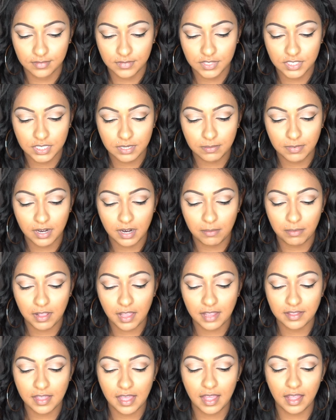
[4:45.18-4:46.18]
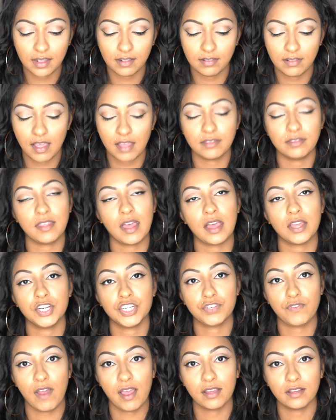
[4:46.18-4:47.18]
So I'm going to apply that and let that
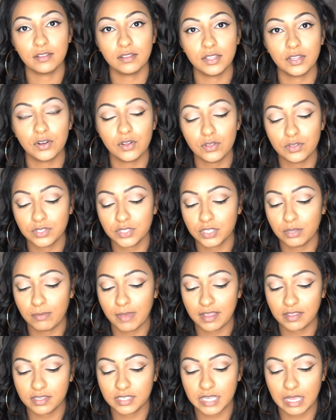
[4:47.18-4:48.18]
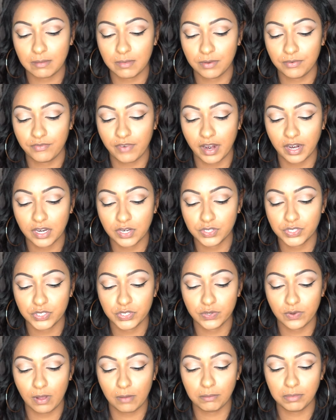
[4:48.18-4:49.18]
dry a little, so by the time I'm ready
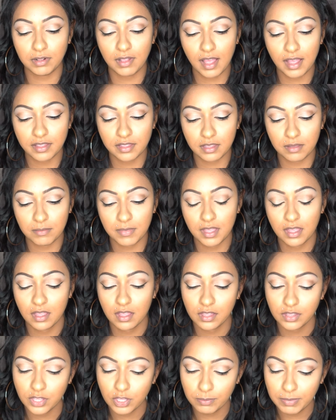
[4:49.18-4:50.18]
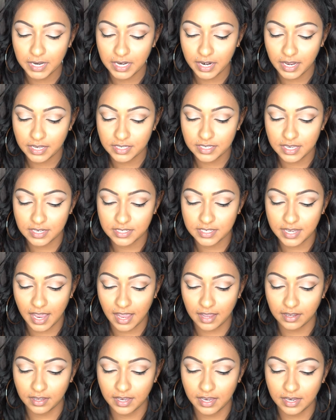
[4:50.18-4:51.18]
to apply them, they'll be nice and
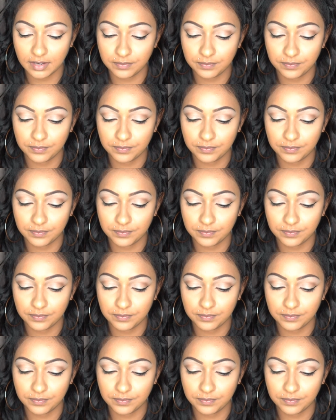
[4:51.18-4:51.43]
tacky.